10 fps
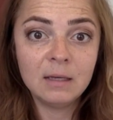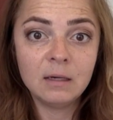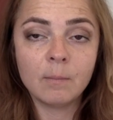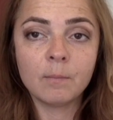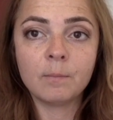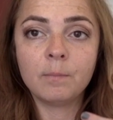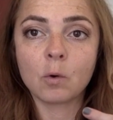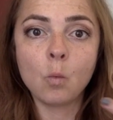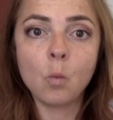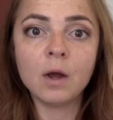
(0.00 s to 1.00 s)

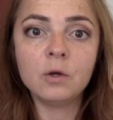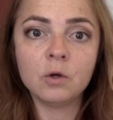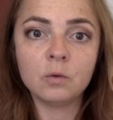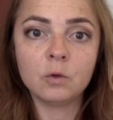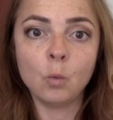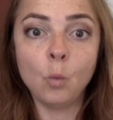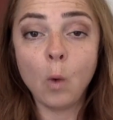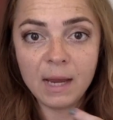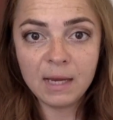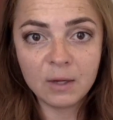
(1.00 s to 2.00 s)
number one, the
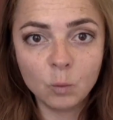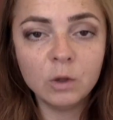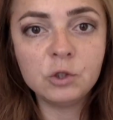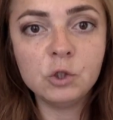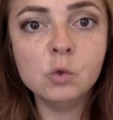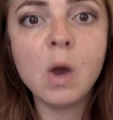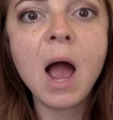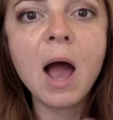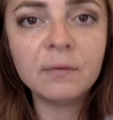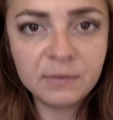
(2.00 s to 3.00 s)
way in which you
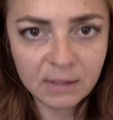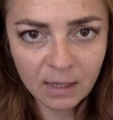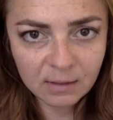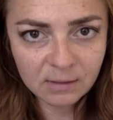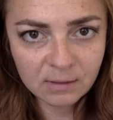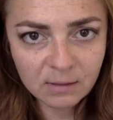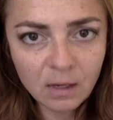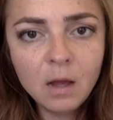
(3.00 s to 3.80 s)
have sex,